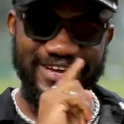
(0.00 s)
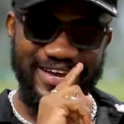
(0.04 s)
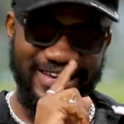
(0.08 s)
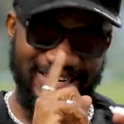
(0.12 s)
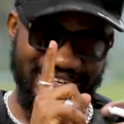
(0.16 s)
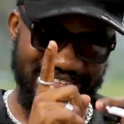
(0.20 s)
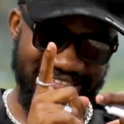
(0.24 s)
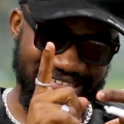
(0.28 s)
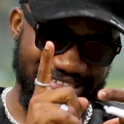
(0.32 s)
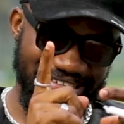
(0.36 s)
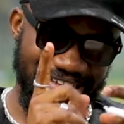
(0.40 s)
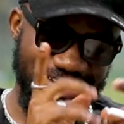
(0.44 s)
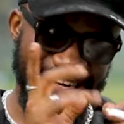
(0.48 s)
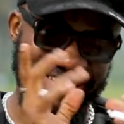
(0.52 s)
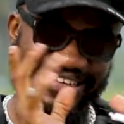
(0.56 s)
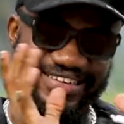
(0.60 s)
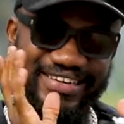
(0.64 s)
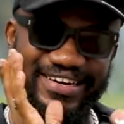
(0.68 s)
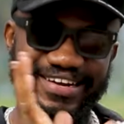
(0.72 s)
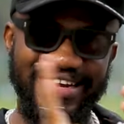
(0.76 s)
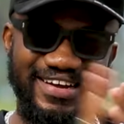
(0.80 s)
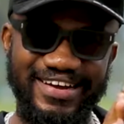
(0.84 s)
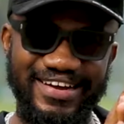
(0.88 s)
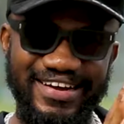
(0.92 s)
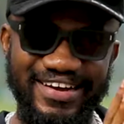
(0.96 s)
You
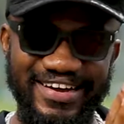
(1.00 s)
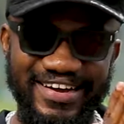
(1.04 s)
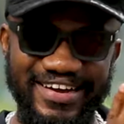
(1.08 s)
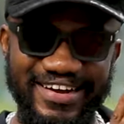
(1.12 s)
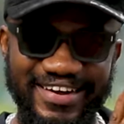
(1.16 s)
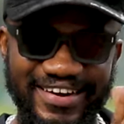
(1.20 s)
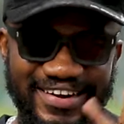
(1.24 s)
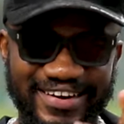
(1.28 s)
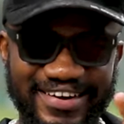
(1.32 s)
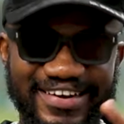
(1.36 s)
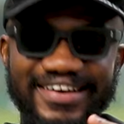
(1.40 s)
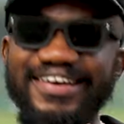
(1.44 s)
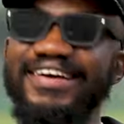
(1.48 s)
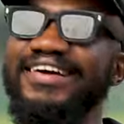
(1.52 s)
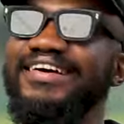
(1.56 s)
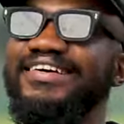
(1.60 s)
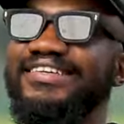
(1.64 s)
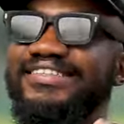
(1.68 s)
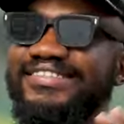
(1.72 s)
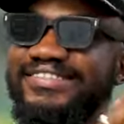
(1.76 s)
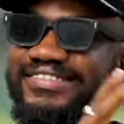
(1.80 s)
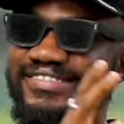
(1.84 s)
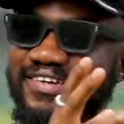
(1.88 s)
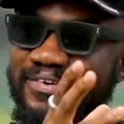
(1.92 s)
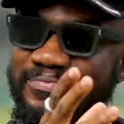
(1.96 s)
understand? Uh-huh.
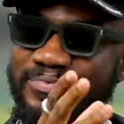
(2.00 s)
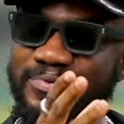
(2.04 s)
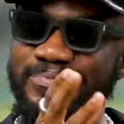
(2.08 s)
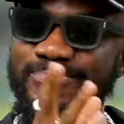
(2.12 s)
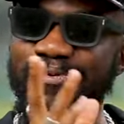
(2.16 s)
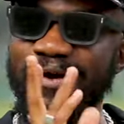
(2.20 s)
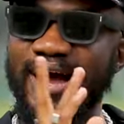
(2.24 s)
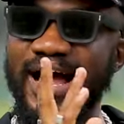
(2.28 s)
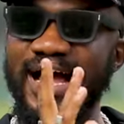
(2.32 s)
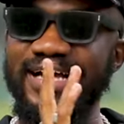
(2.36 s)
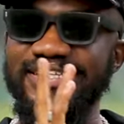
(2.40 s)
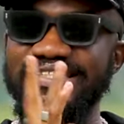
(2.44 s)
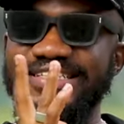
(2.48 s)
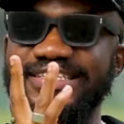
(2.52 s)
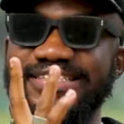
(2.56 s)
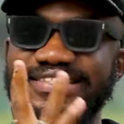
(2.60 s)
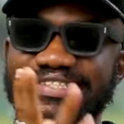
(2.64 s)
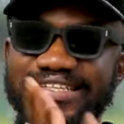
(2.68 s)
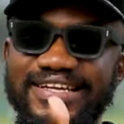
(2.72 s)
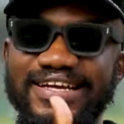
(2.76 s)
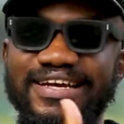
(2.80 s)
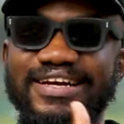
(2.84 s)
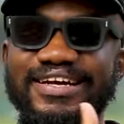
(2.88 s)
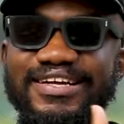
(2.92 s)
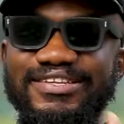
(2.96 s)
Some people are
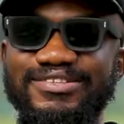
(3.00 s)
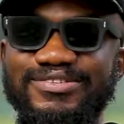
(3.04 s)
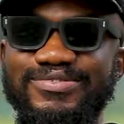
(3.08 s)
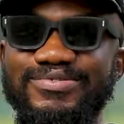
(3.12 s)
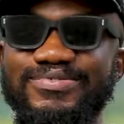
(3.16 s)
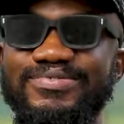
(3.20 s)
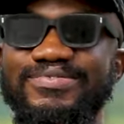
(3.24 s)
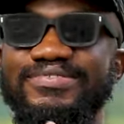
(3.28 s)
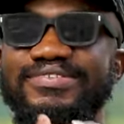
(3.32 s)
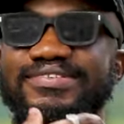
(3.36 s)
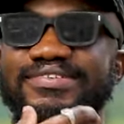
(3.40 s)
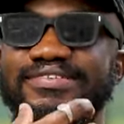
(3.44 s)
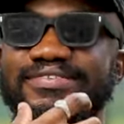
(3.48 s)
just there to